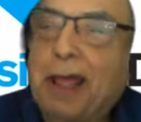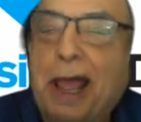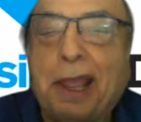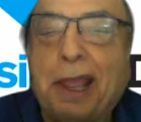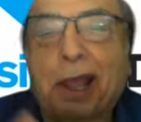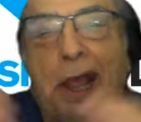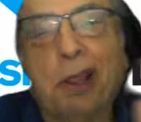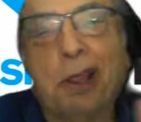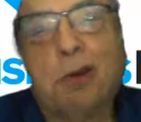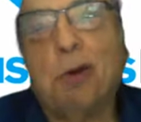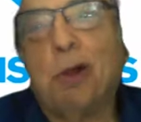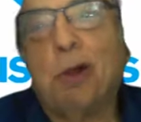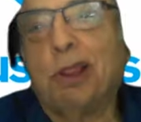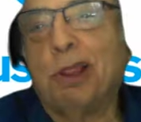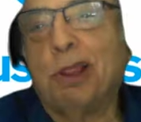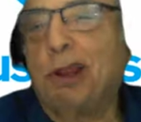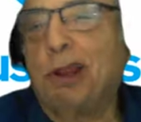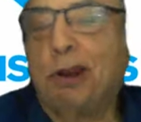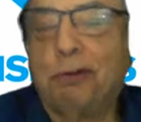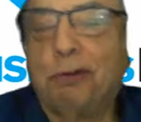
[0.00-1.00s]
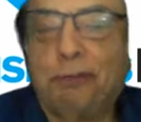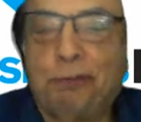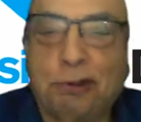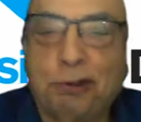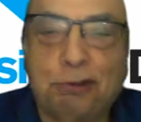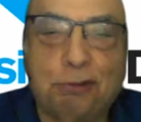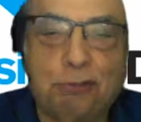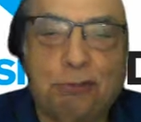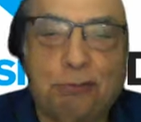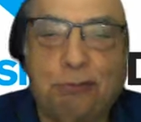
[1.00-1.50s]
I call it
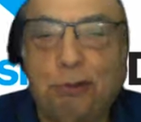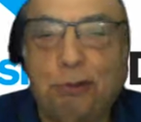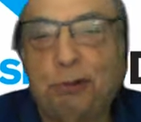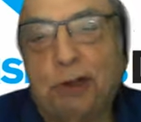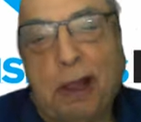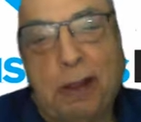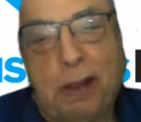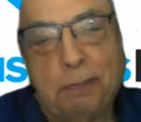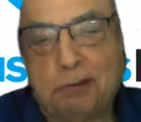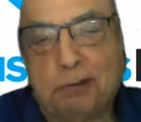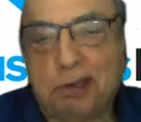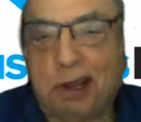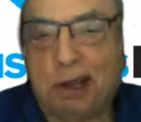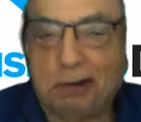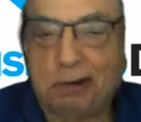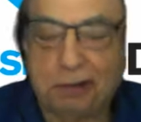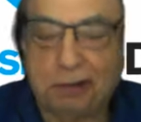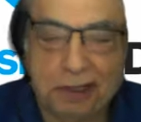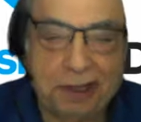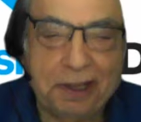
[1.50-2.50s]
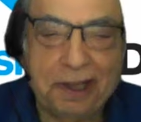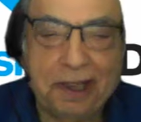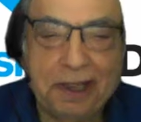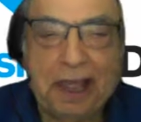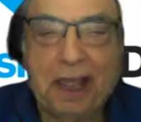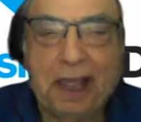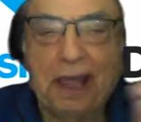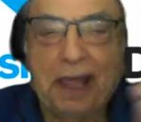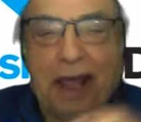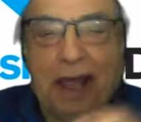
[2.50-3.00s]
artificial food. I'm sorry.
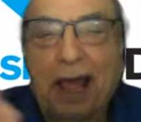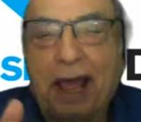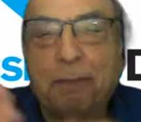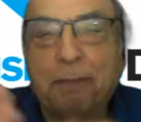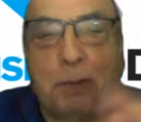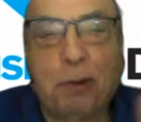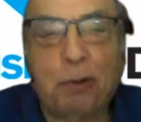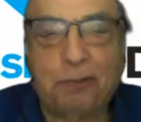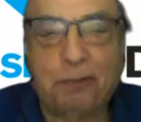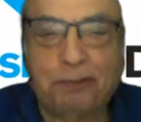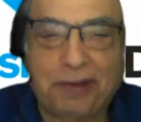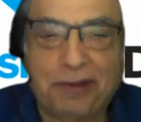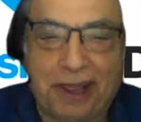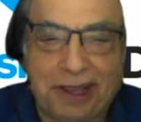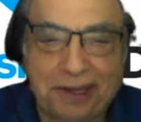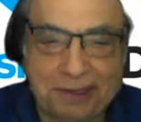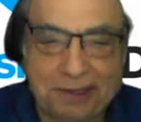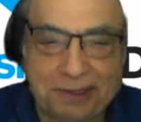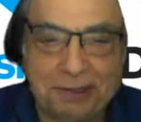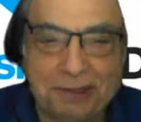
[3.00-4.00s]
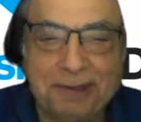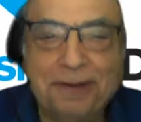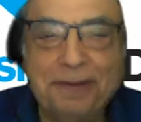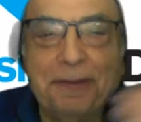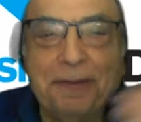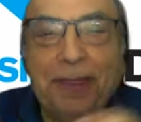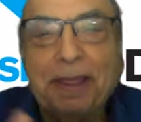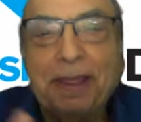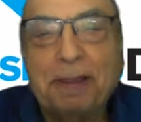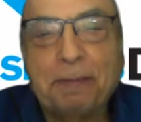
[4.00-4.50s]
I'm old fashioned.
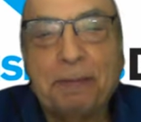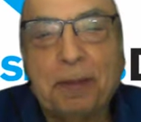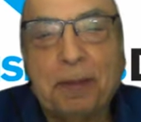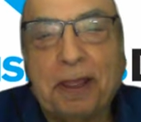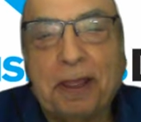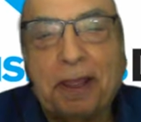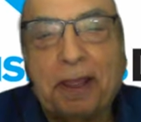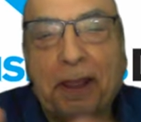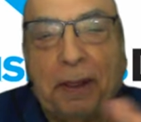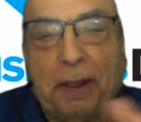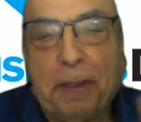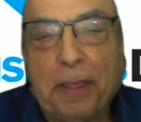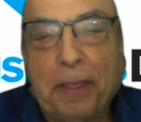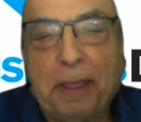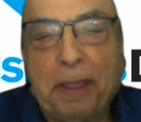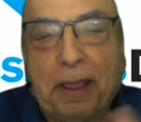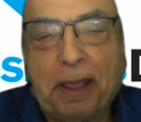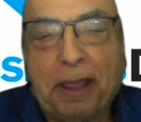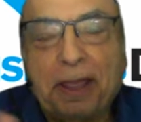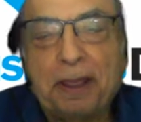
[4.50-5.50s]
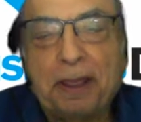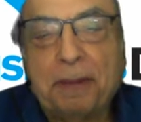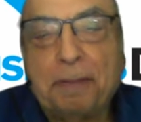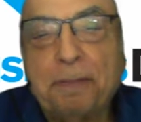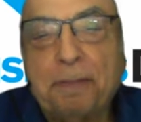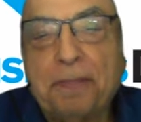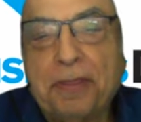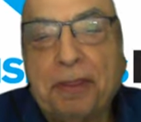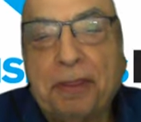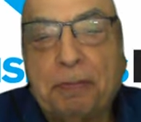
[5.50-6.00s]
Uh,
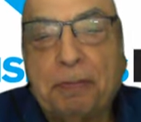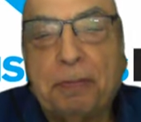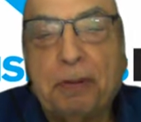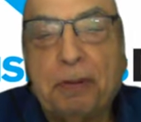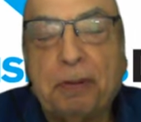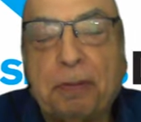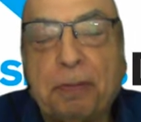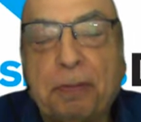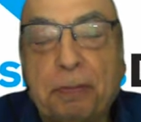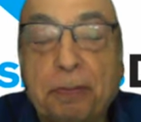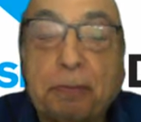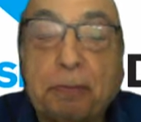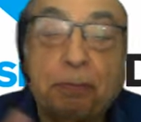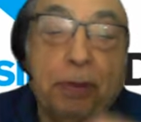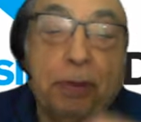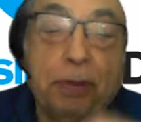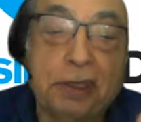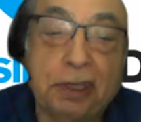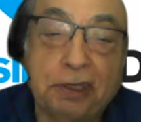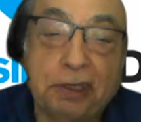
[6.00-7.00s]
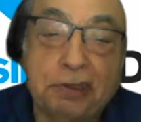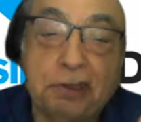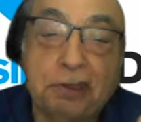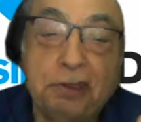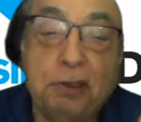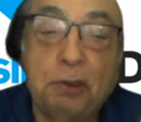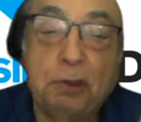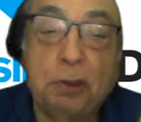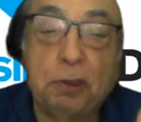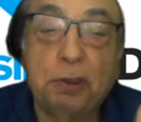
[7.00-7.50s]
um, but, but this
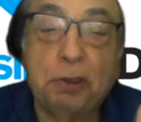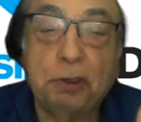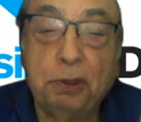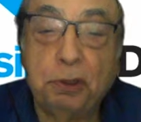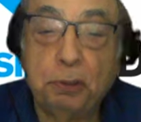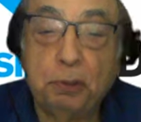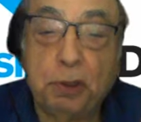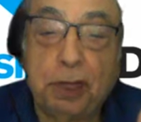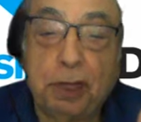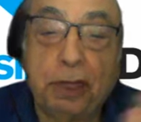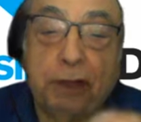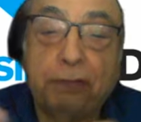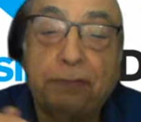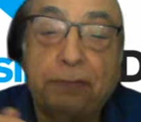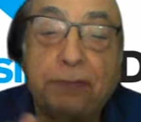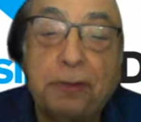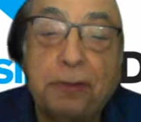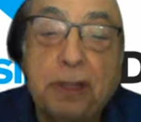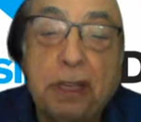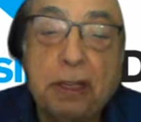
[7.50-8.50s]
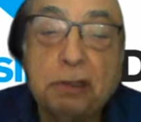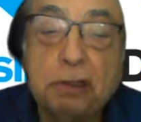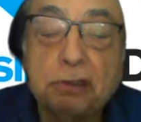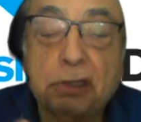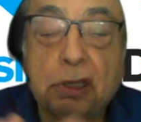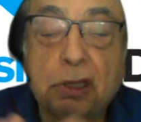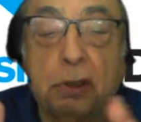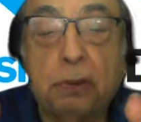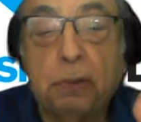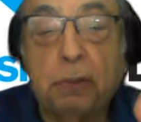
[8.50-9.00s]
new wave.
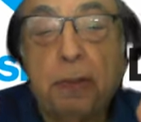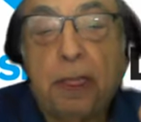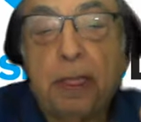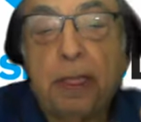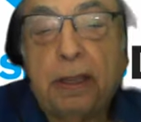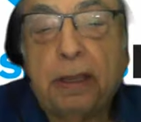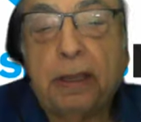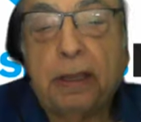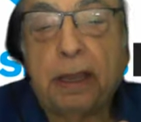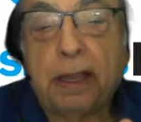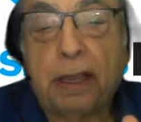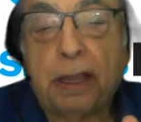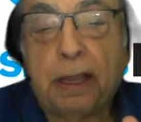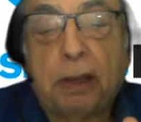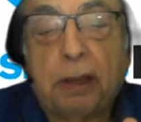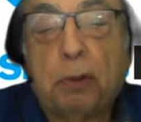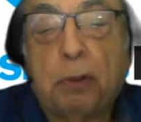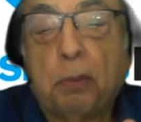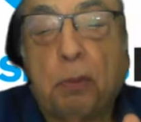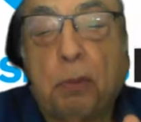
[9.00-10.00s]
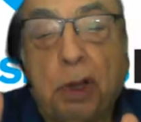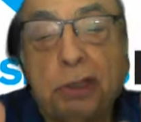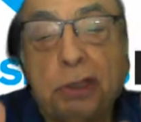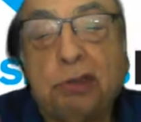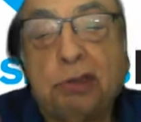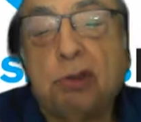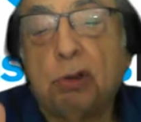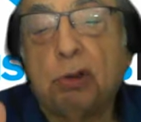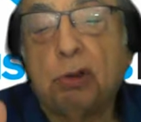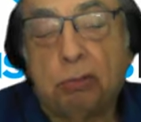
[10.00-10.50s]
So,
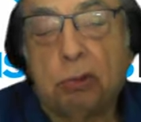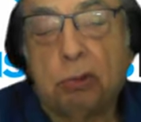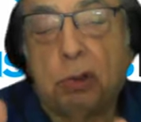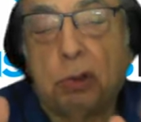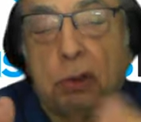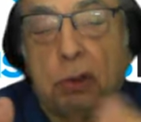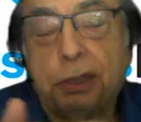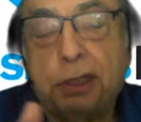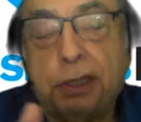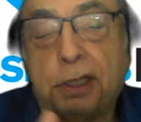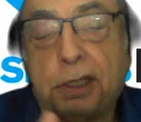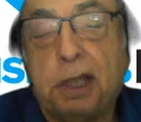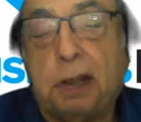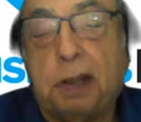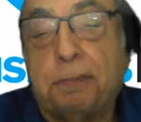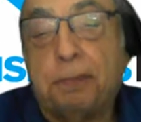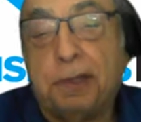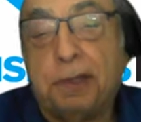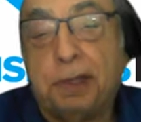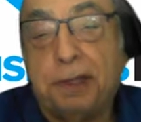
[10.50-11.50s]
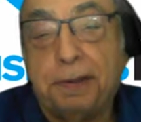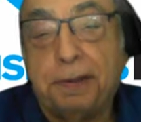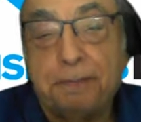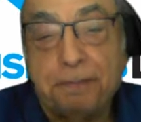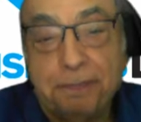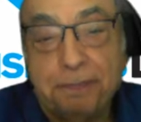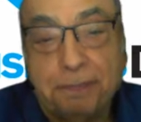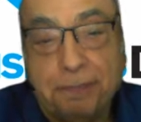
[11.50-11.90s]
what's your role in the company?